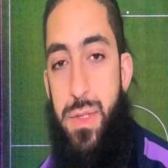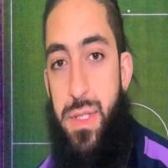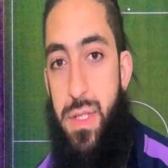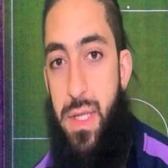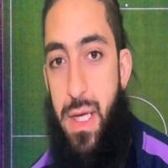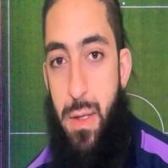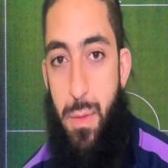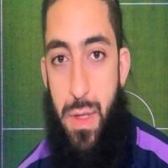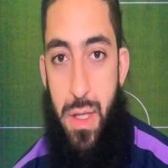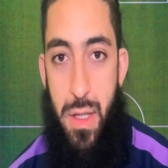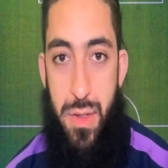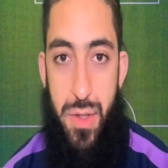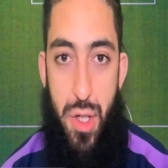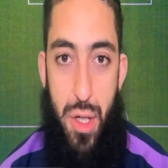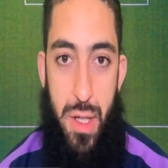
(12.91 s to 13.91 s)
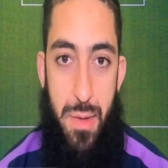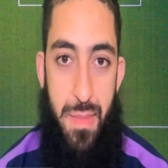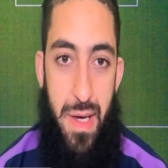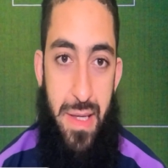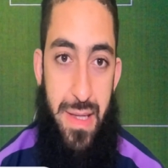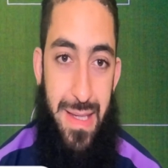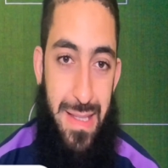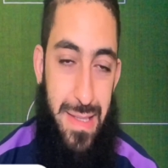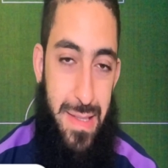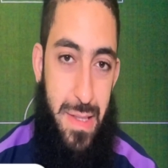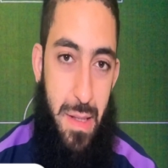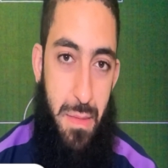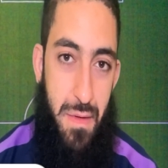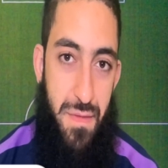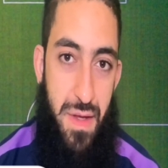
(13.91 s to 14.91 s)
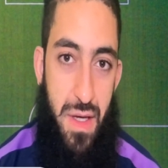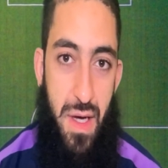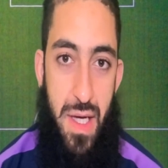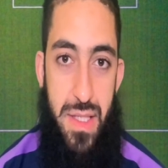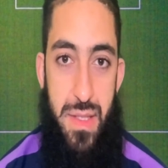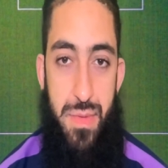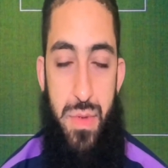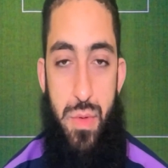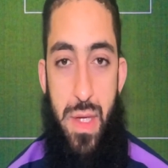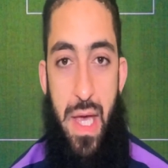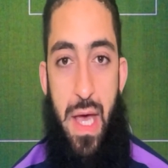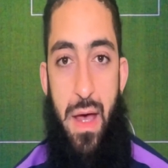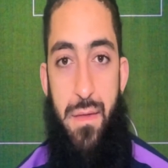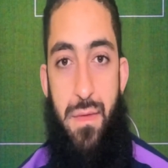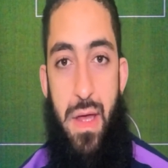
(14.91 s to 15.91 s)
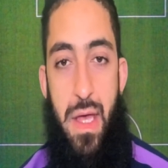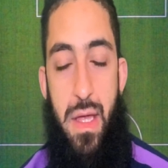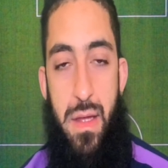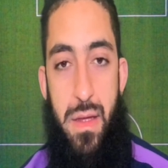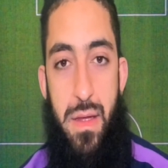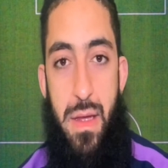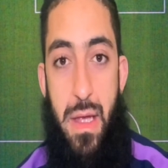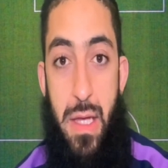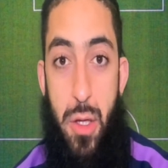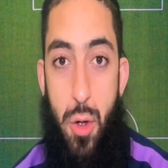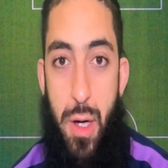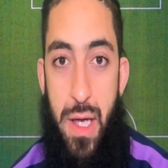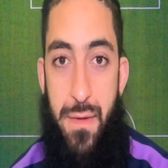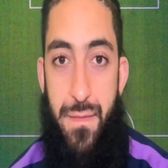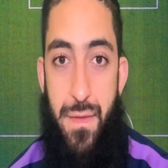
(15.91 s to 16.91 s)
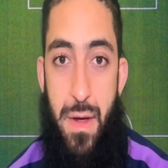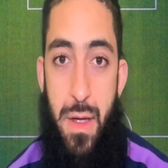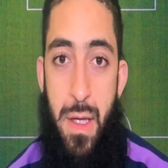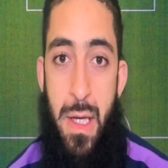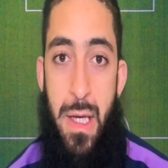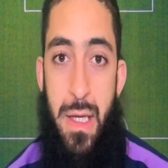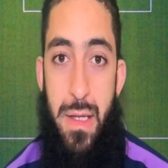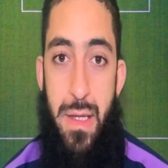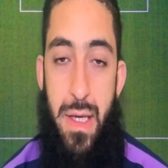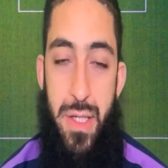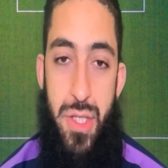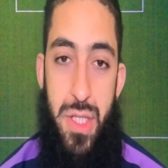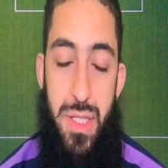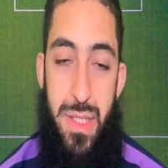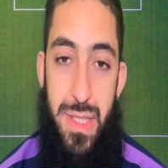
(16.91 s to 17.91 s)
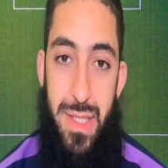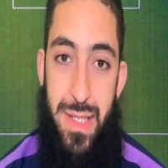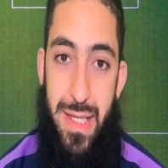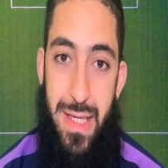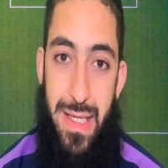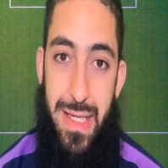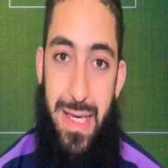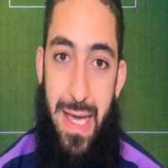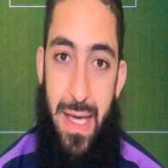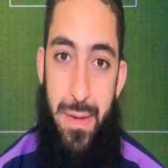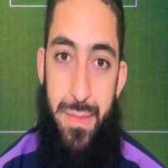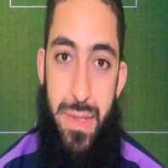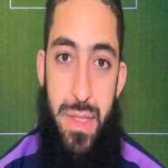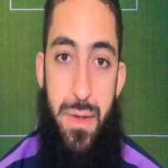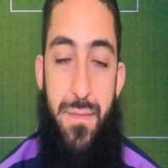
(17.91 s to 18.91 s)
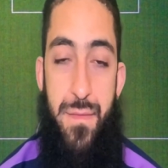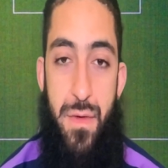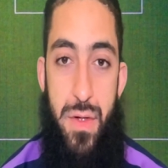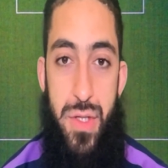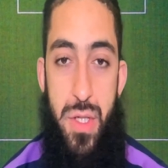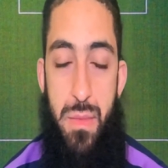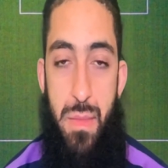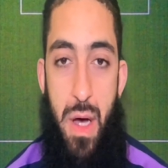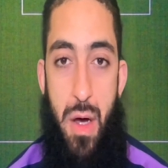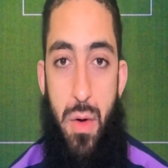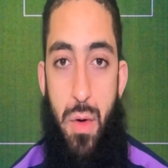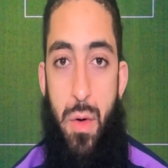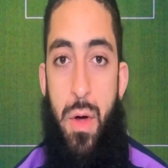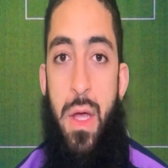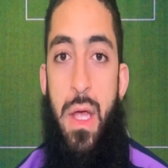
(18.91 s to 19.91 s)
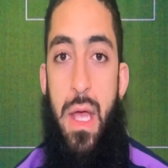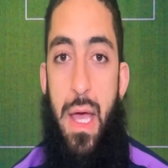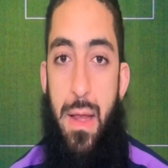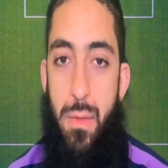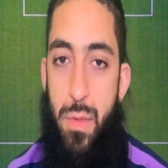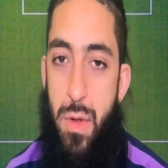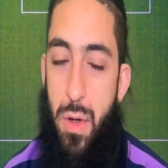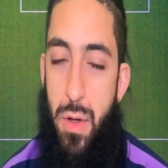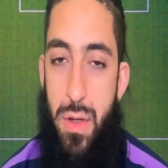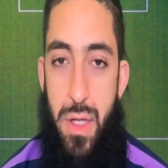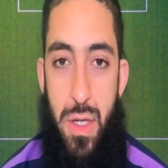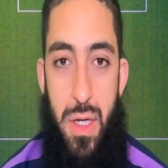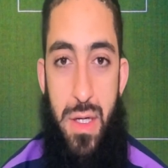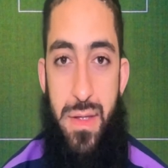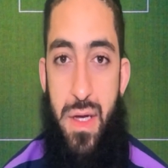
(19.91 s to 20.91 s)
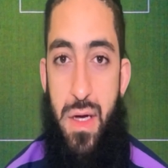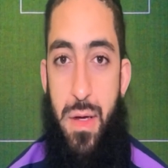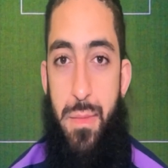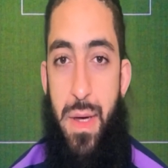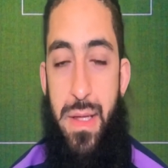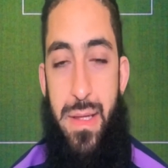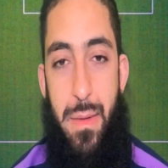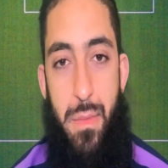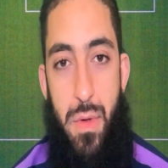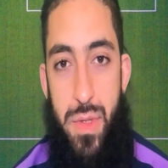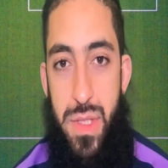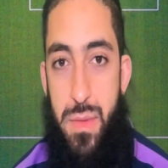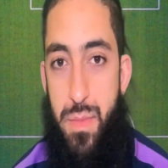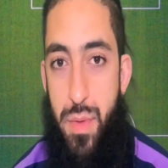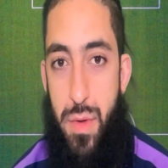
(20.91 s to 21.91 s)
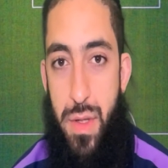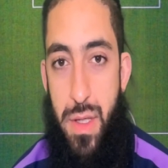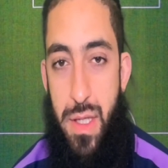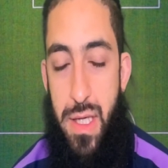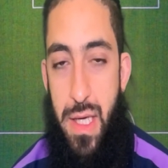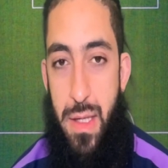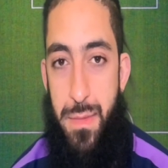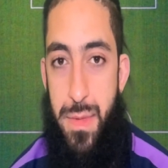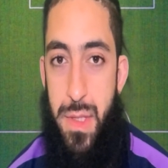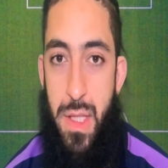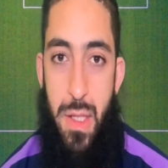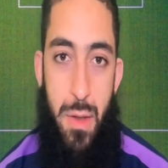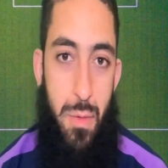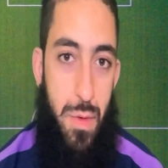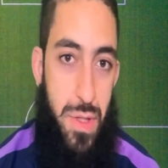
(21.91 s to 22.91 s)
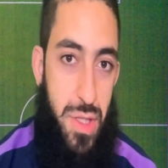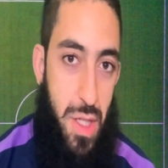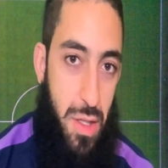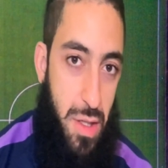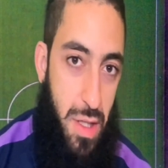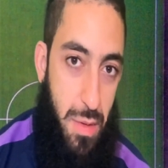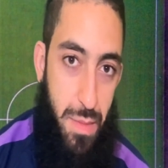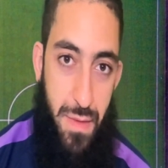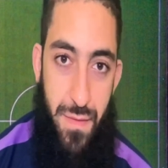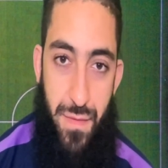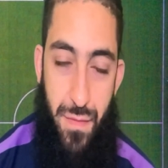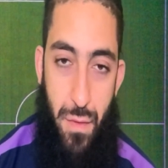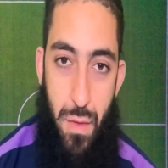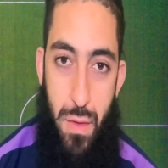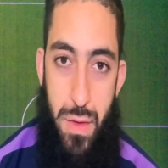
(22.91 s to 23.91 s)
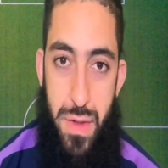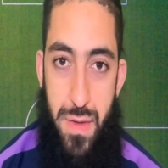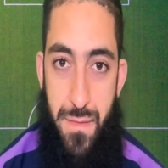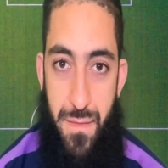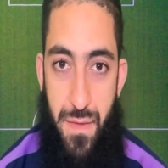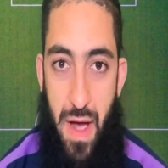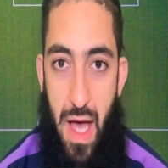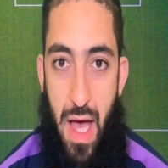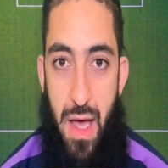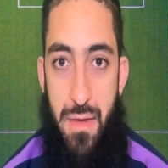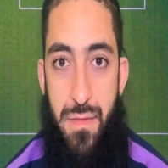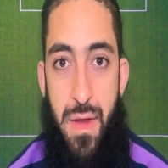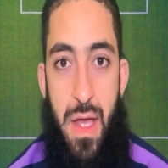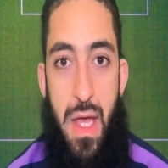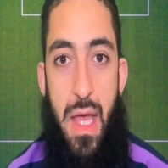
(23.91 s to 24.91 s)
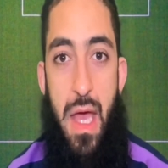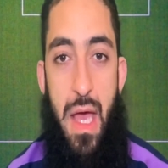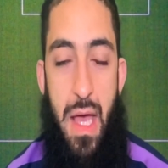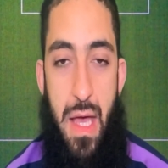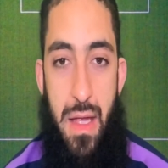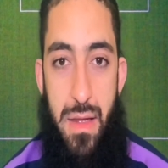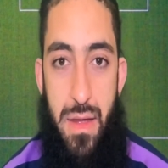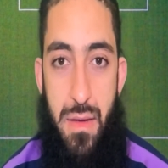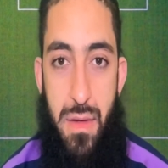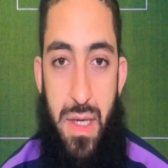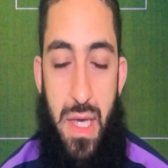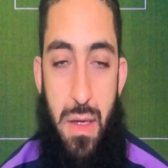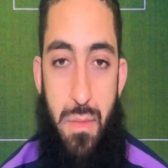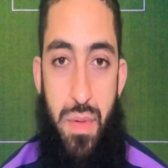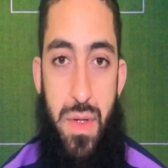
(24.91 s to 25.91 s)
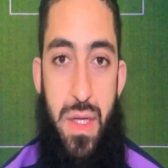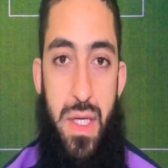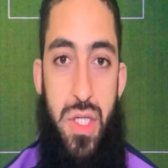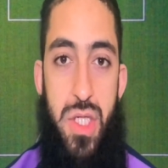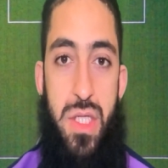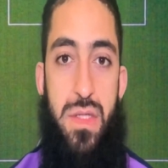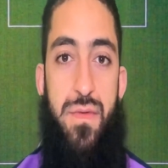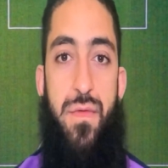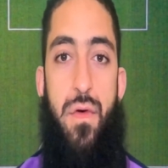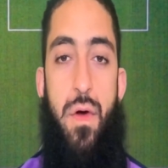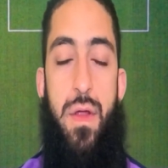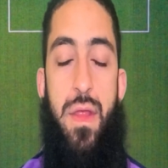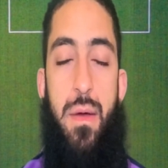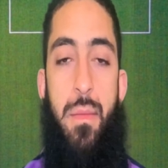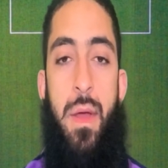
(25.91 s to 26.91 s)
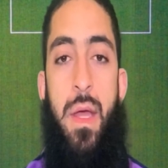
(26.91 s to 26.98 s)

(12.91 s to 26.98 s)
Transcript: Today we're going to talk about some of the gossips we have and the UEFA Nations League games for tomorrow. And we're only going to talk about the most important games, which are going to be 4 to 5, and the game predictions for them.